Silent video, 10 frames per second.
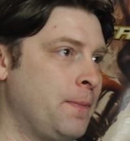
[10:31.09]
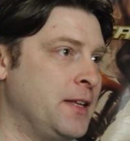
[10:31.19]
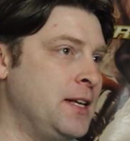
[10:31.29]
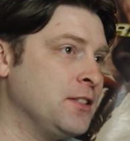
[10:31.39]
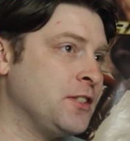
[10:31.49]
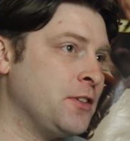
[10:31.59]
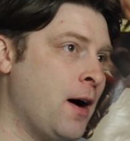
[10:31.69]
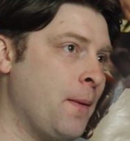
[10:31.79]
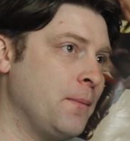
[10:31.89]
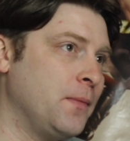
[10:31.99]
They need to
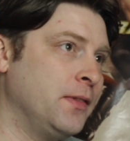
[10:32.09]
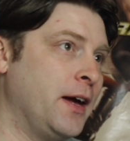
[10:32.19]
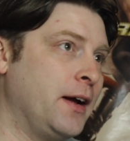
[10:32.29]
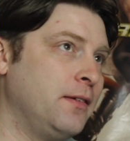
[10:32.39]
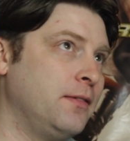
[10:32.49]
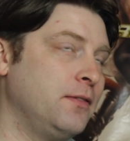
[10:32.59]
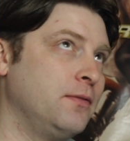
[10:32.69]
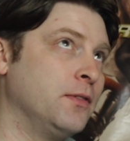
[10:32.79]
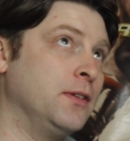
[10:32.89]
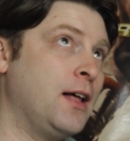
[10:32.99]
stop, like...
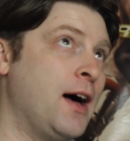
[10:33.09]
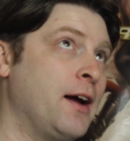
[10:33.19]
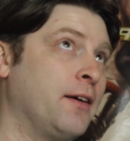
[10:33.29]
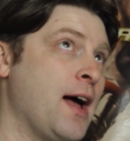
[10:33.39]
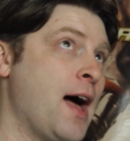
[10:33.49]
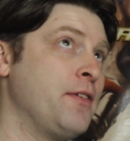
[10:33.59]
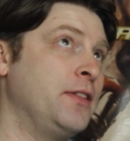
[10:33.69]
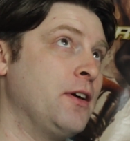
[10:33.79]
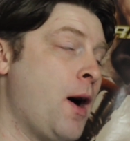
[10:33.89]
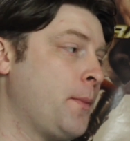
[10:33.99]
relying on having
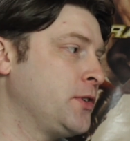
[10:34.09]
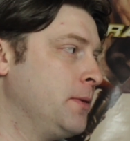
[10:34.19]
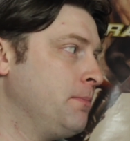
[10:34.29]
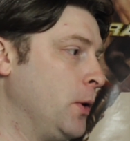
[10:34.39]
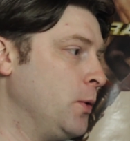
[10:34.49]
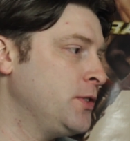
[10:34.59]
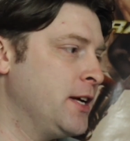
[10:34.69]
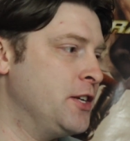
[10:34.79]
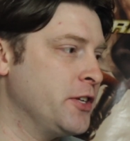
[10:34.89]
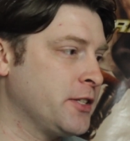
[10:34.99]
the option in post
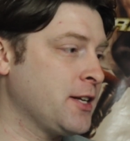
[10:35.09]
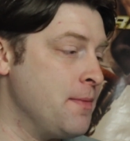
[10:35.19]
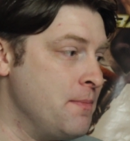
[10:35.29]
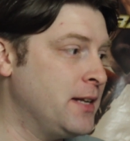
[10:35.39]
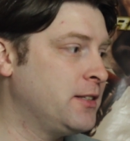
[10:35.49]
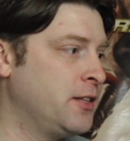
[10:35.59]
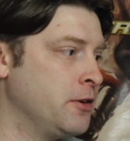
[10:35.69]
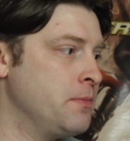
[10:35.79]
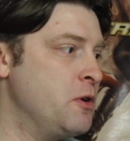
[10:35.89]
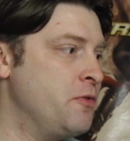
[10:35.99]
and just commit to
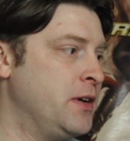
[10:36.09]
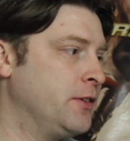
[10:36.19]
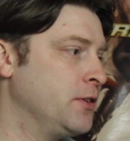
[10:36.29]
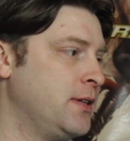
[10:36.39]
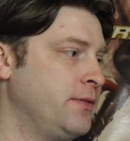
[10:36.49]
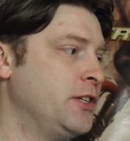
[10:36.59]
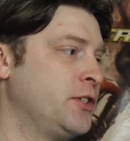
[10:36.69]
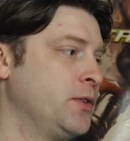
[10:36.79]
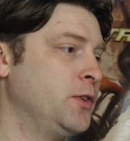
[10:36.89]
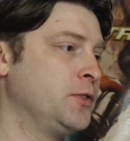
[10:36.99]
their movie and their TV
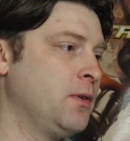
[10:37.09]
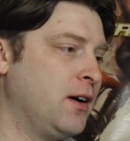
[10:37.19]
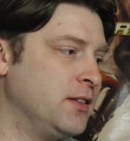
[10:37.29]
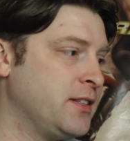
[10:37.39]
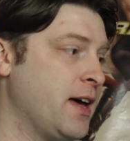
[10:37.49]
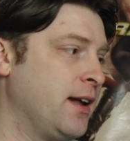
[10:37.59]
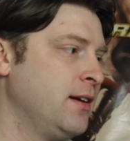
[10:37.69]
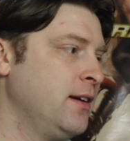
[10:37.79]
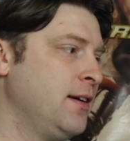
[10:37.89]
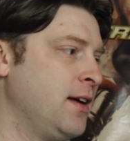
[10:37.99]
shows on set
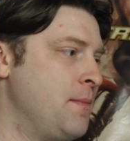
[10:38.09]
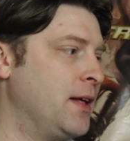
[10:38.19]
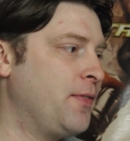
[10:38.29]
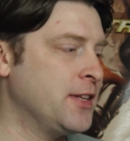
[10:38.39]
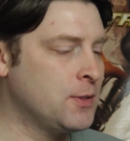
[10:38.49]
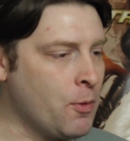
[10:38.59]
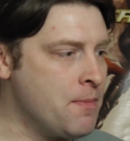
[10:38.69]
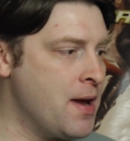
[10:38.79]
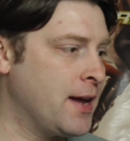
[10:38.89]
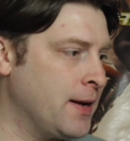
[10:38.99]
and be like, this is what we're
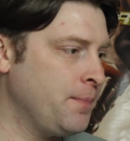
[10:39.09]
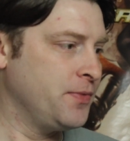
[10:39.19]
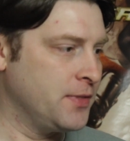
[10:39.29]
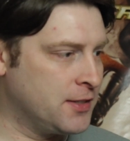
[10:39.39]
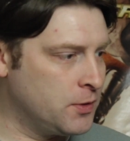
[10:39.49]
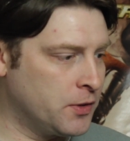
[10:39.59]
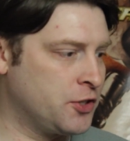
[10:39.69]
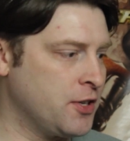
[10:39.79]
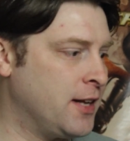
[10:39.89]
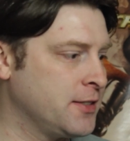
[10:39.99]
making, this is what the
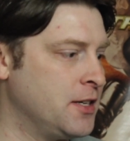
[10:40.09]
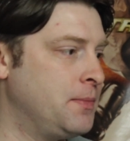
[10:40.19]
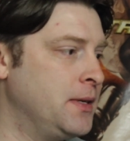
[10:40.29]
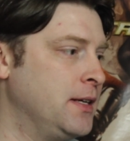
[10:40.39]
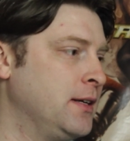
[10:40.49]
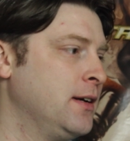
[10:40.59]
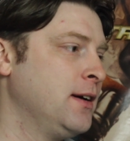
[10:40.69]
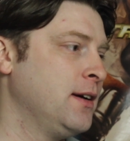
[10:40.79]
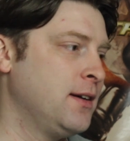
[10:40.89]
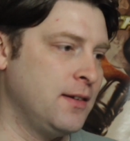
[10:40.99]
shot's going to be,
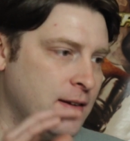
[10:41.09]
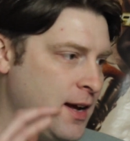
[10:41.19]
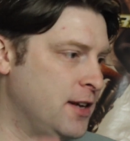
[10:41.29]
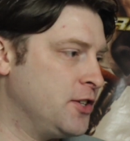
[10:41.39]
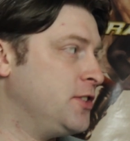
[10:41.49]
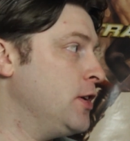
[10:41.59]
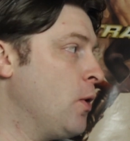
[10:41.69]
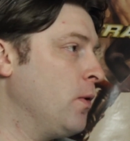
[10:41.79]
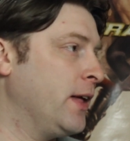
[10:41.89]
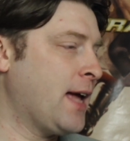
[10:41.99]
and just
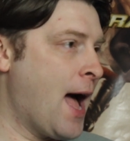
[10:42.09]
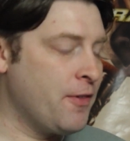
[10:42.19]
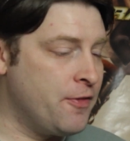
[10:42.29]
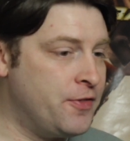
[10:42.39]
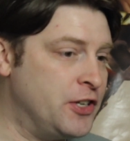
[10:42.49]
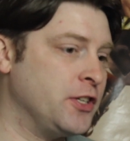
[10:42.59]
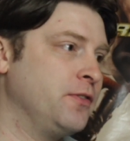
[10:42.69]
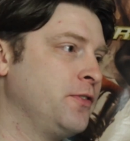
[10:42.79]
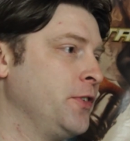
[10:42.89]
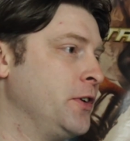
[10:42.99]
know, like, have a
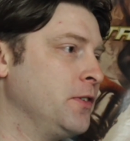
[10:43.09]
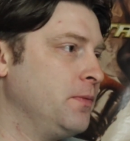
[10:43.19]
vision for your